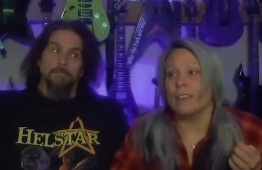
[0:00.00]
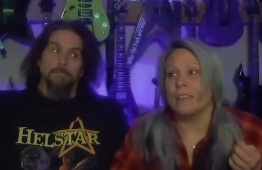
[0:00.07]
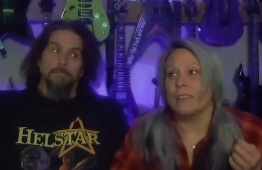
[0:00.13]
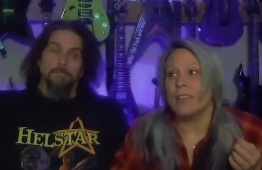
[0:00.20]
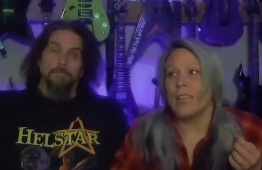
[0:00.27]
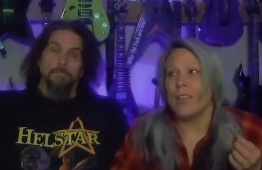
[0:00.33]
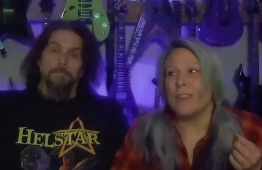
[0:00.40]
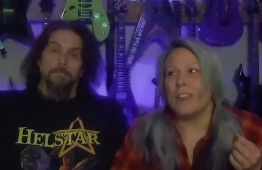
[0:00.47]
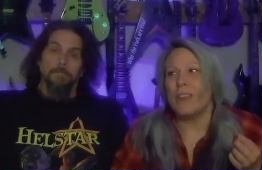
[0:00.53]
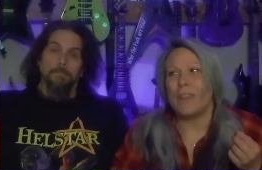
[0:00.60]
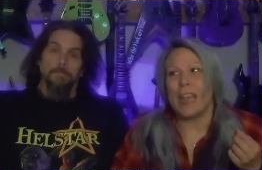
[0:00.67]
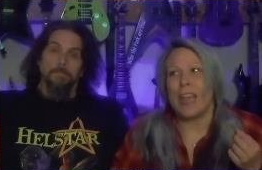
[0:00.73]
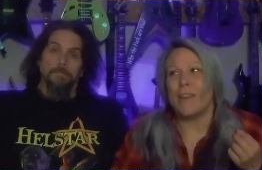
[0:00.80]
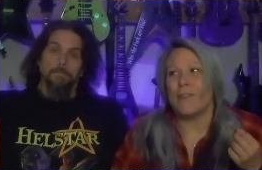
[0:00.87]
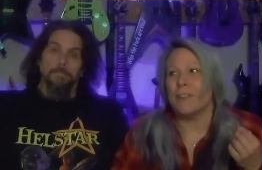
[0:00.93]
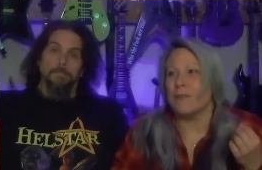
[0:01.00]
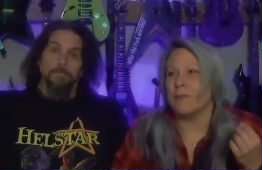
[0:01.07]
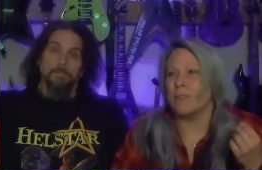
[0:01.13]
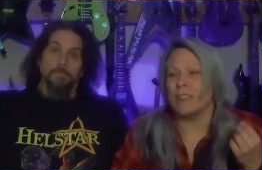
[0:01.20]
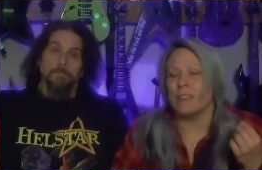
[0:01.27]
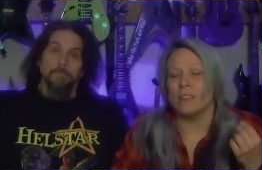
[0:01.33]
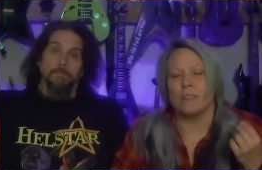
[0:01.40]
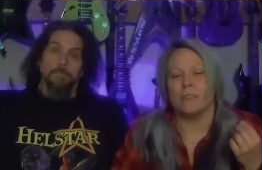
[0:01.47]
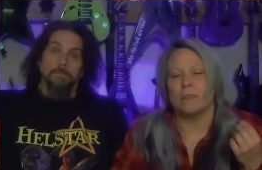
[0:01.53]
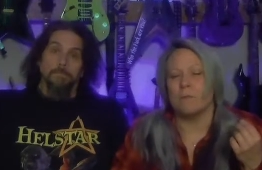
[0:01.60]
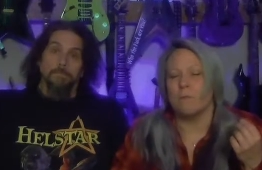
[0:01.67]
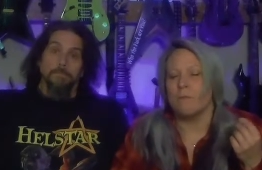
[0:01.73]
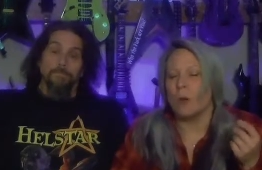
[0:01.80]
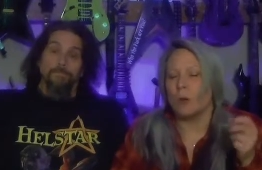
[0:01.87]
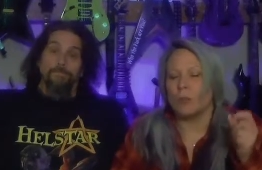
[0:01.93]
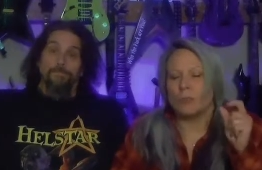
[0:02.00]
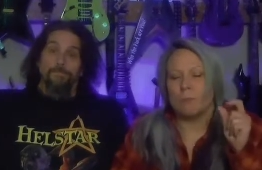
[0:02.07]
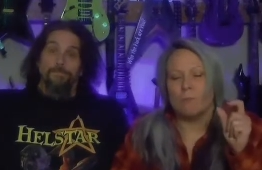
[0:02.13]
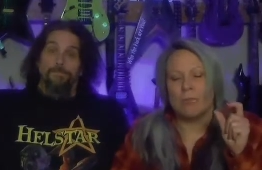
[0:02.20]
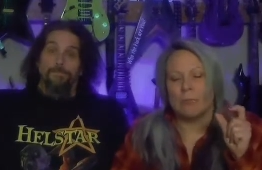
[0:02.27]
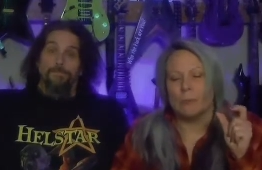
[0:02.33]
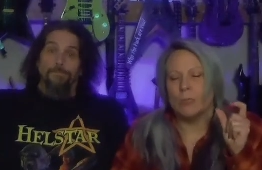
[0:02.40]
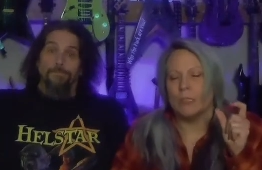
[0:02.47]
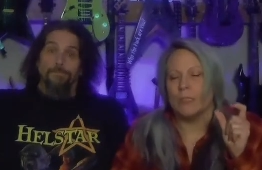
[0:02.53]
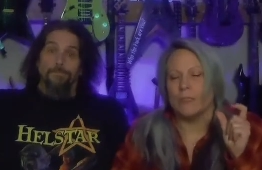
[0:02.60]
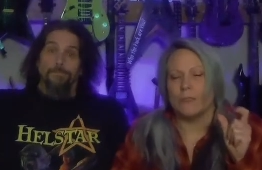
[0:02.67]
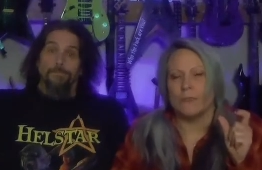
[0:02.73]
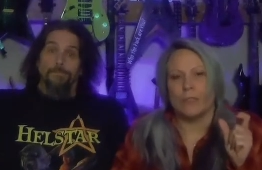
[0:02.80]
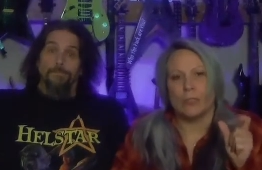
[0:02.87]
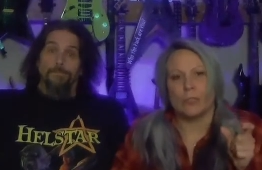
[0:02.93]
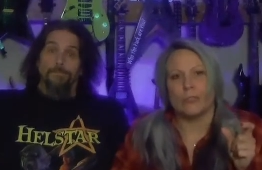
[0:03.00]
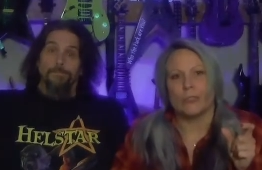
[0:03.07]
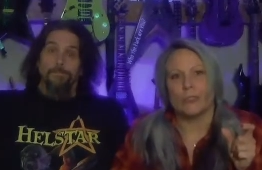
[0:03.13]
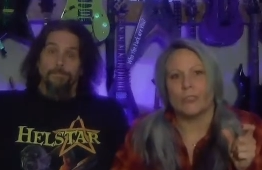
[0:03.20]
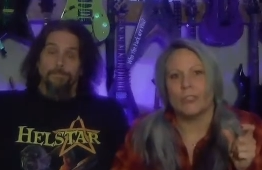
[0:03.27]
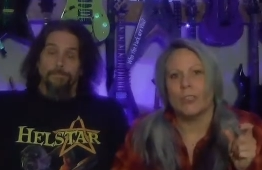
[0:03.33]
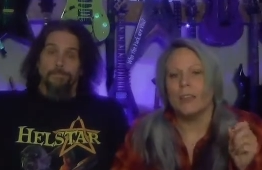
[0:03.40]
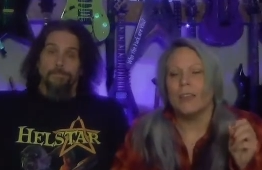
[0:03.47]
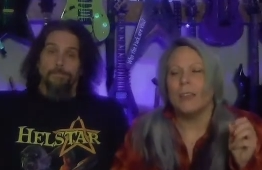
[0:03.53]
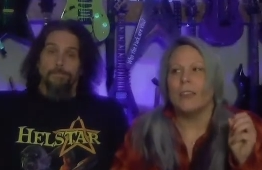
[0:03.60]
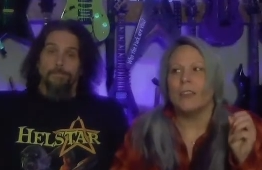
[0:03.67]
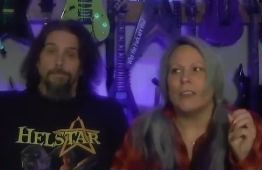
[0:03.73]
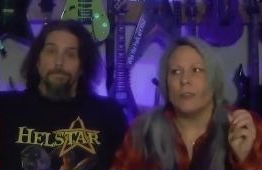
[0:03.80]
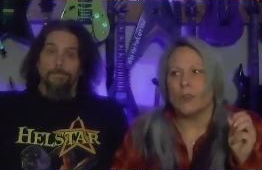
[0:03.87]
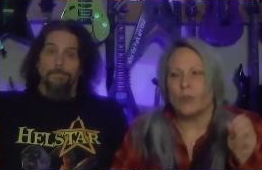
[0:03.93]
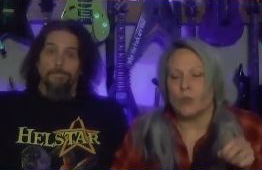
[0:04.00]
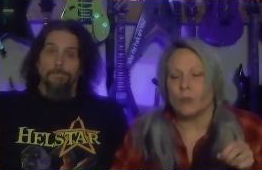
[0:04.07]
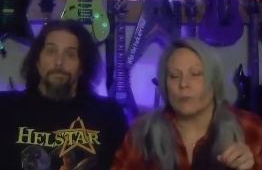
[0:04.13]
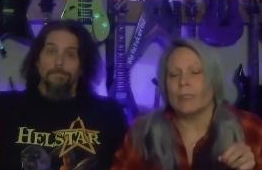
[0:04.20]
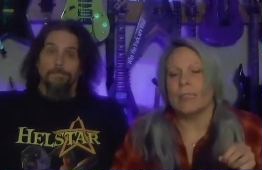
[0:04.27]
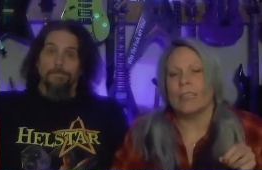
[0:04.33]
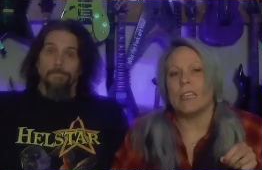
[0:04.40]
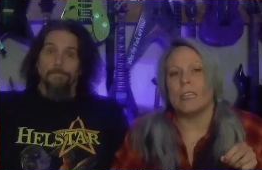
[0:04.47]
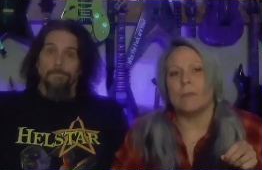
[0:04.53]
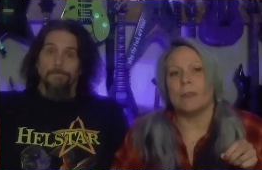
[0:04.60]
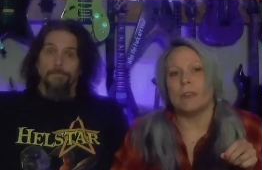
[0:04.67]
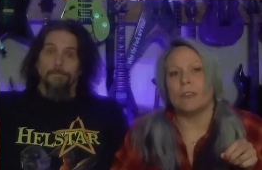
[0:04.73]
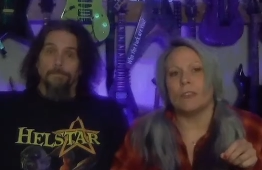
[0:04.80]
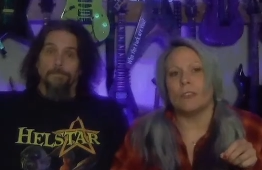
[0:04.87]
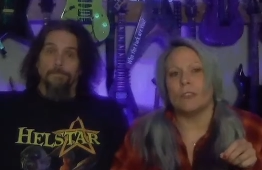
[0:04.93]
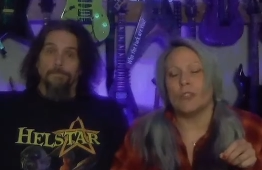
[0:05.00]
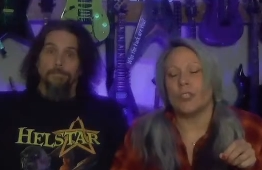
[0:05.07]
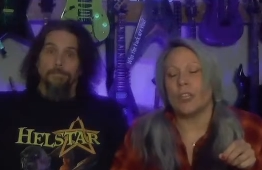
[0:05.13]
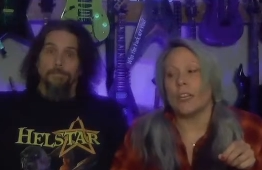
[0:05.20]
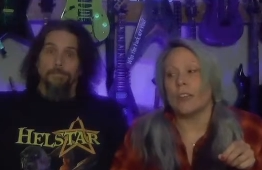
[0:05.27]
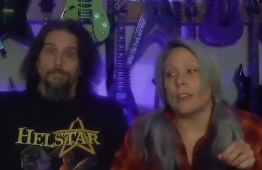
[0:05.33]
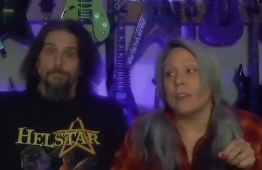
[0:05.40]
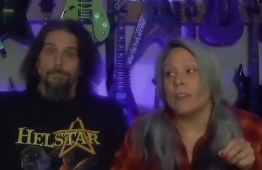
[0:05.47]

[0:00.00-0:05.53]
Speaker 1: Even if you have the, the most minimal of filters, you normally keep it under check.